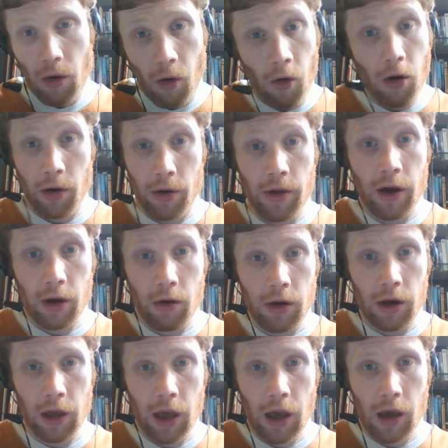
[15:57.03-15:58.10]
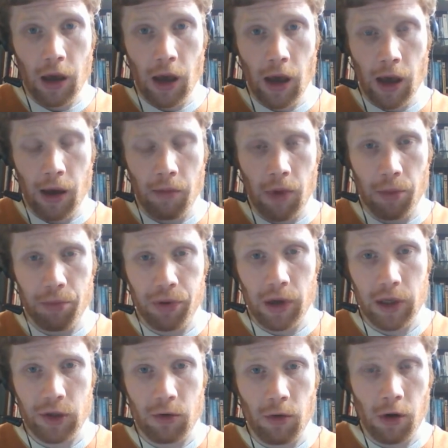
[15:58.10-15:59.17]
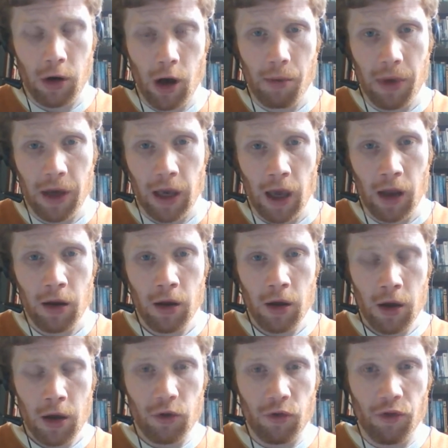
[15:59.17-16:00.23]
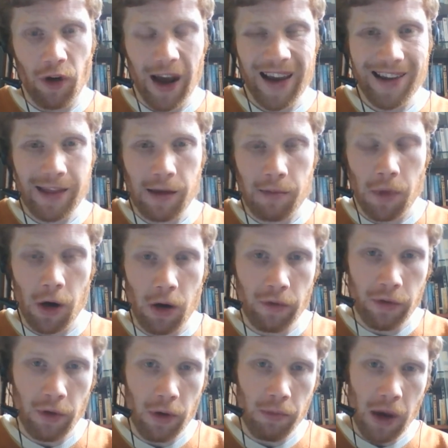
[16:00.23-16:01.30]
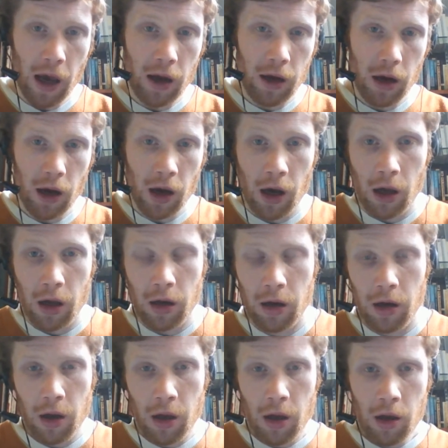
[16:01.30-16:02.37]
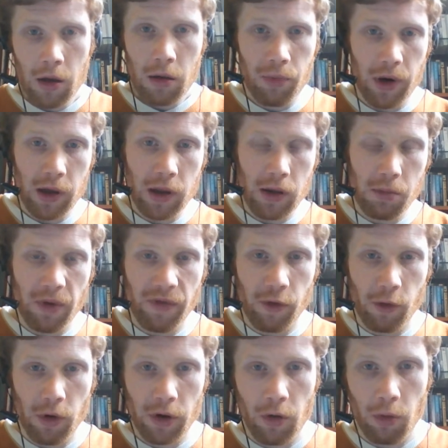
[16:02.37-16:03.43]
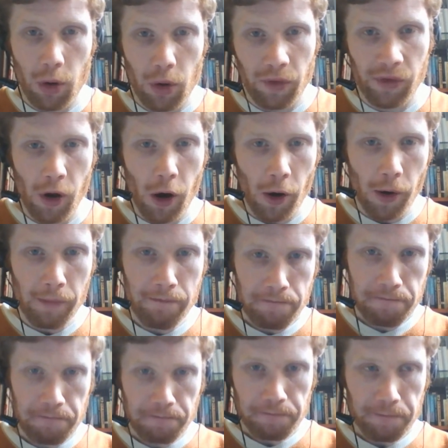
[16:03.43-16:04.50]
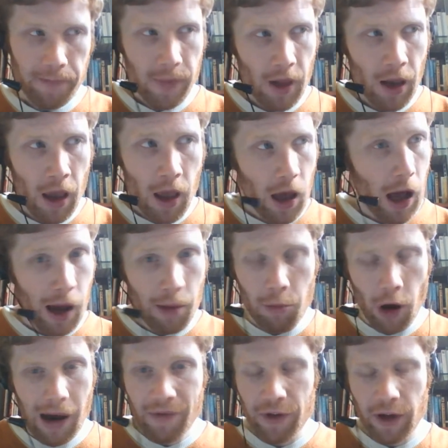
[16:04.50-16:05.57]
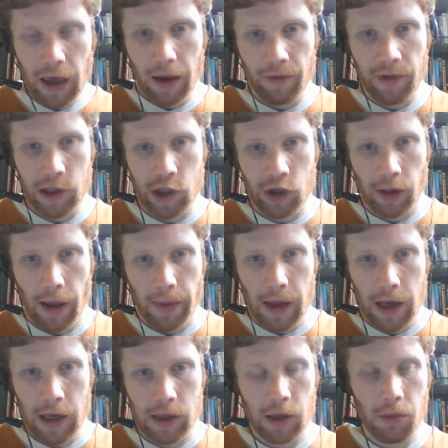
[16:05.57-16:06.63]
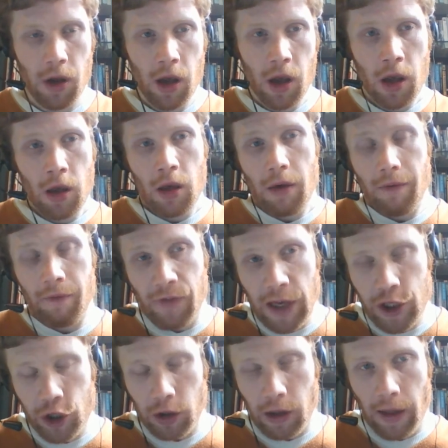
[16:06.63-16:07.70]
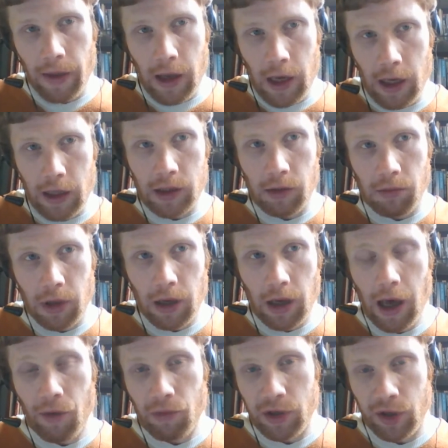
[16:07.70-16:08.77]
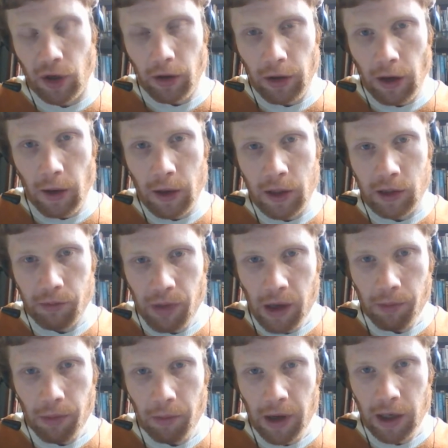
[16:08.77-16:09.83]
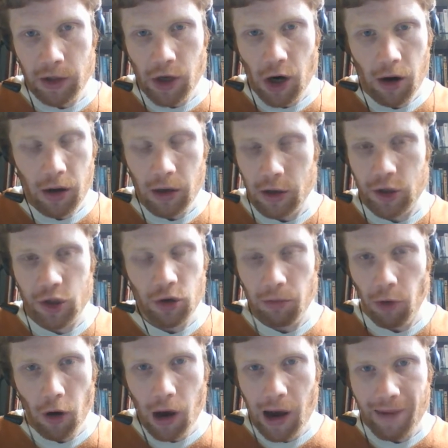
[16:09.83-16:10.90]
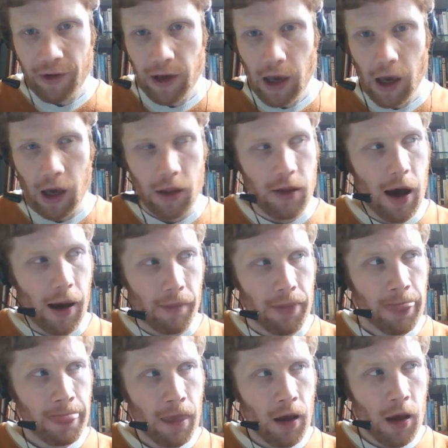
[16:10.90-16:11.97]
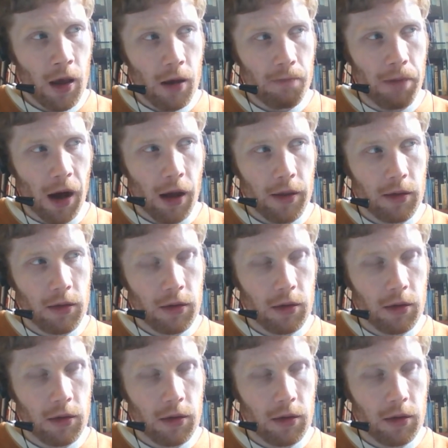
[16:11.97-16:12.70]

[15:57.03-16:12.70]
or they're going to get um, a police squad coming in, dragging them out of their bed and bringing them before a court of law. I'm not advocating vigilantism. Vigilantism can result in innocent people being targeted, so I'm not advocating that. But